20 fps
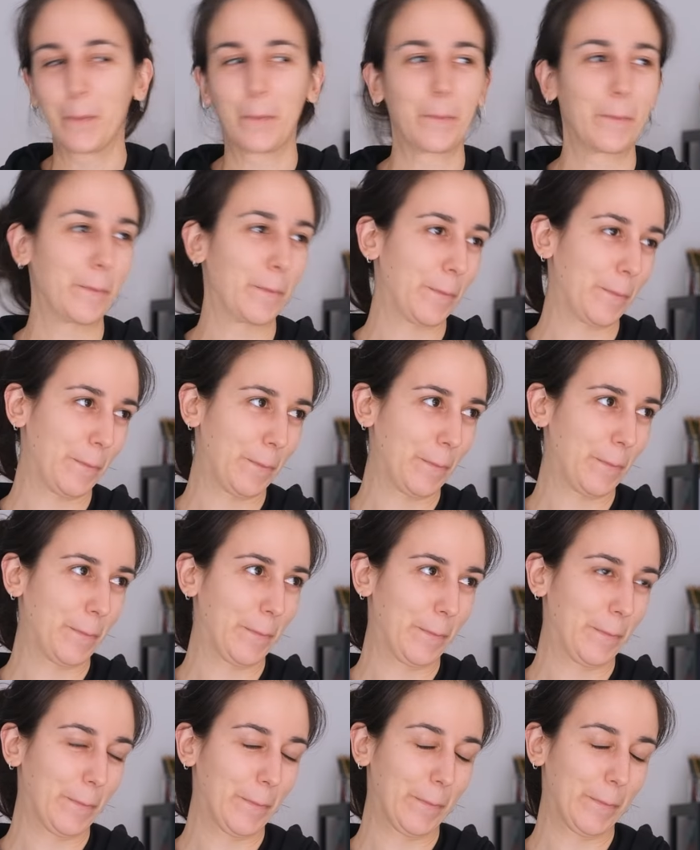So many
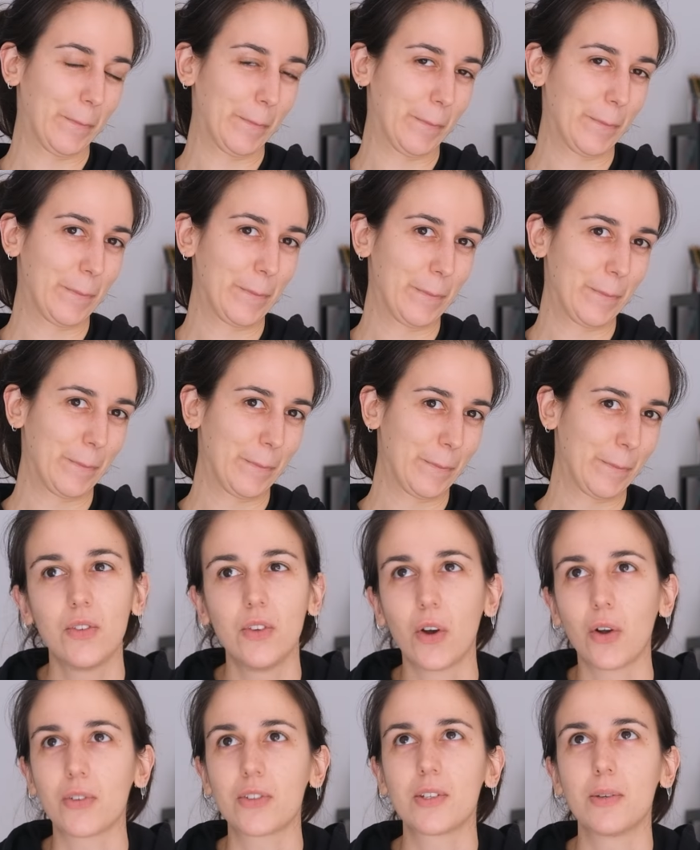times I tell myself
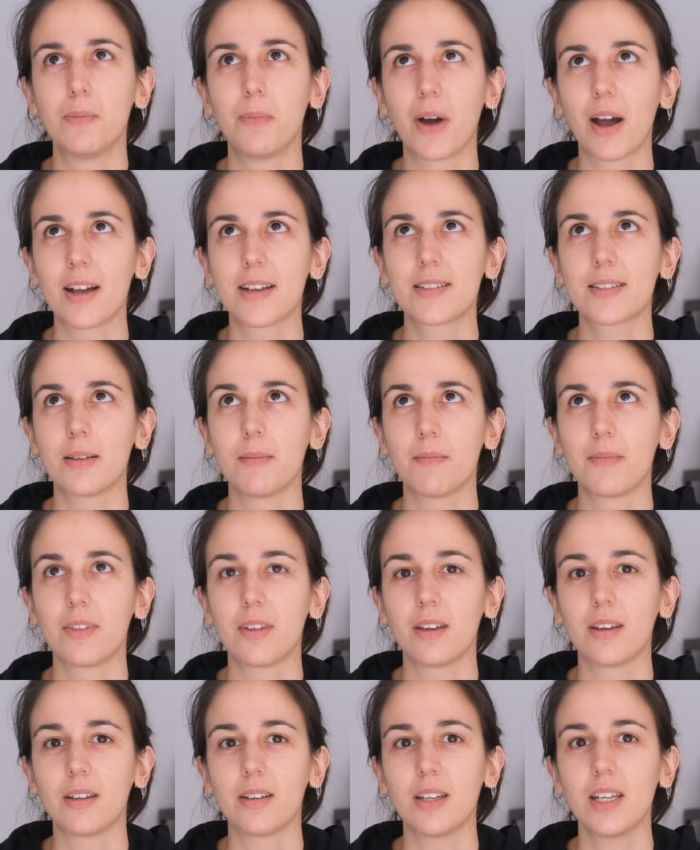not to buy
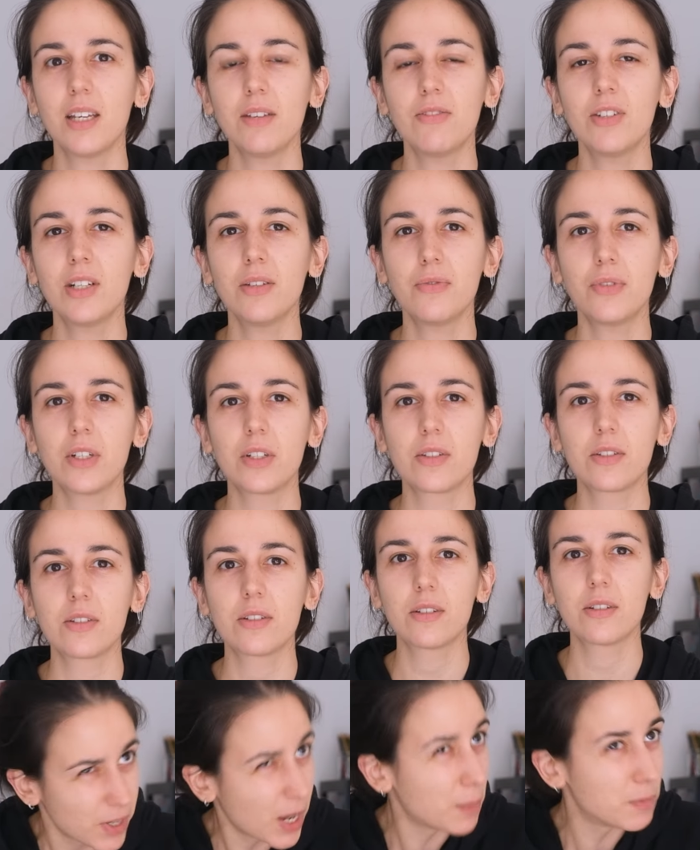something, even if
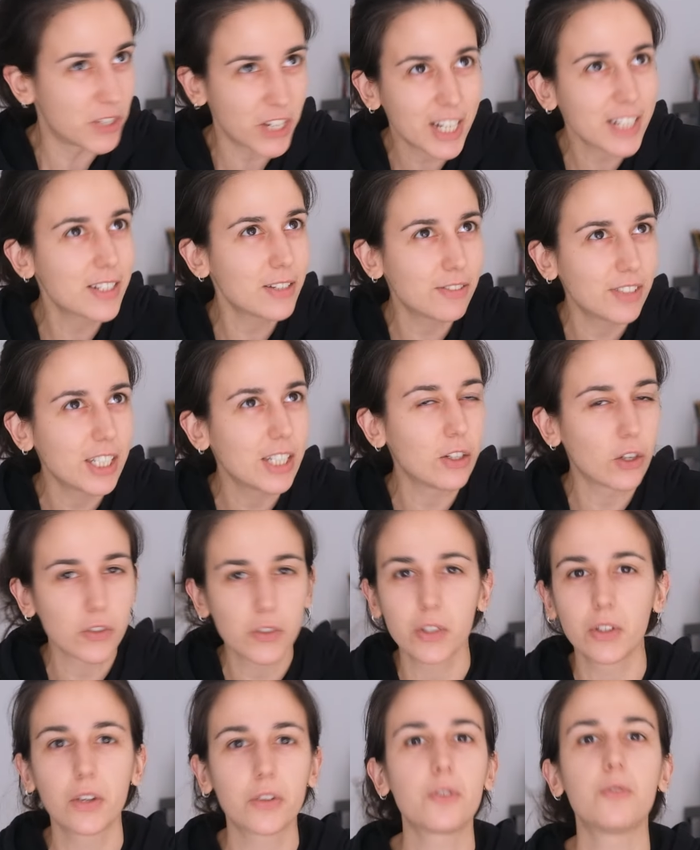it's objectively
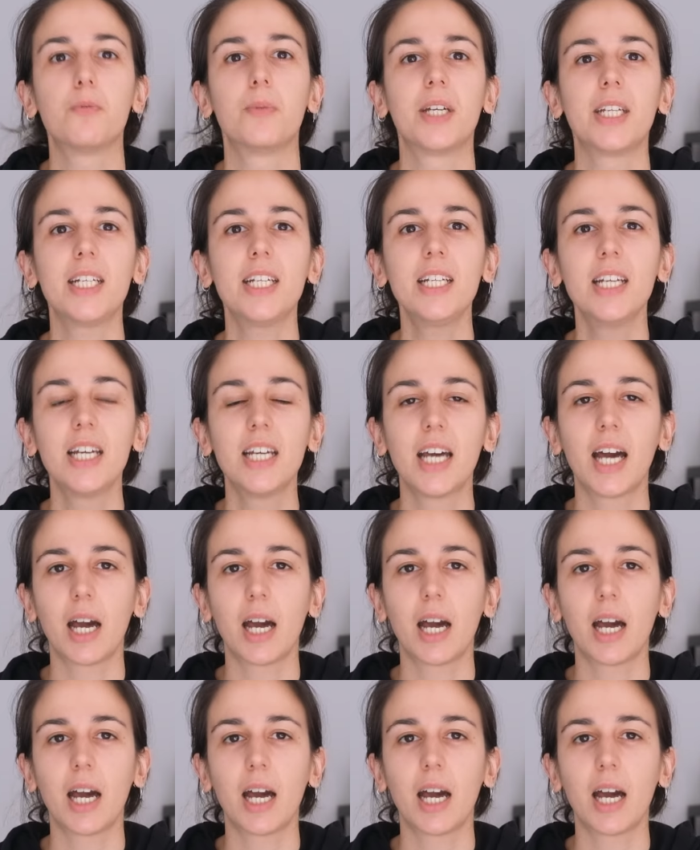not a lot of money.